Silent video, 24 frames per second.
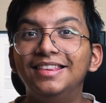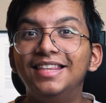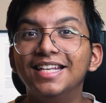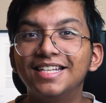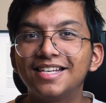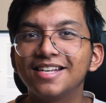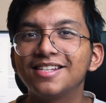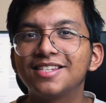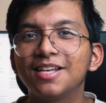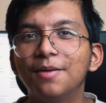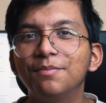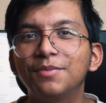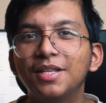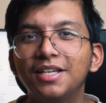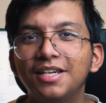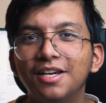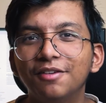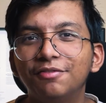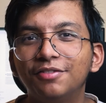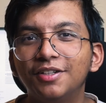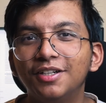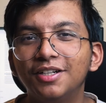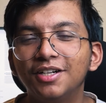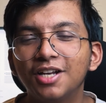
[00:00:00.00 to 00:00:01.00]
this is something
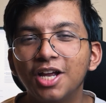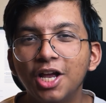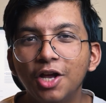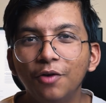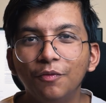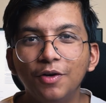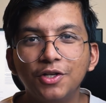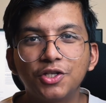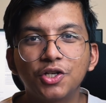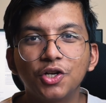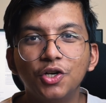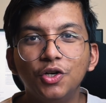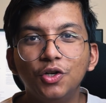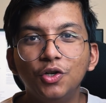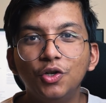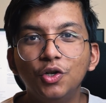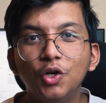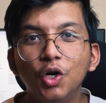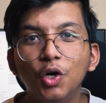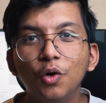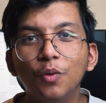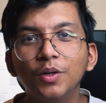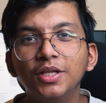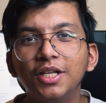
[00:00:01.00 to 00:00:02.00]
different which
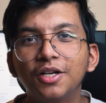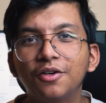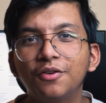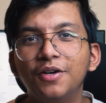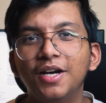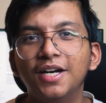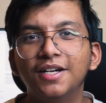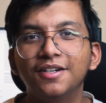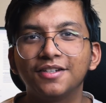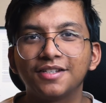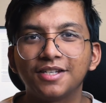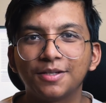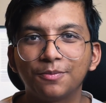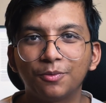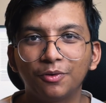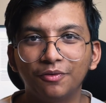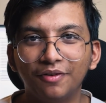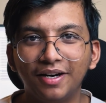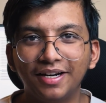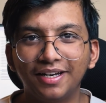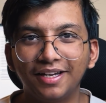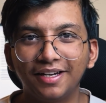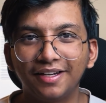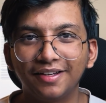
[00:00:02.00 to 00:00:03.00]
no other creators is
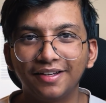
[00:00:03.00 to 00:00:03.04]
providing.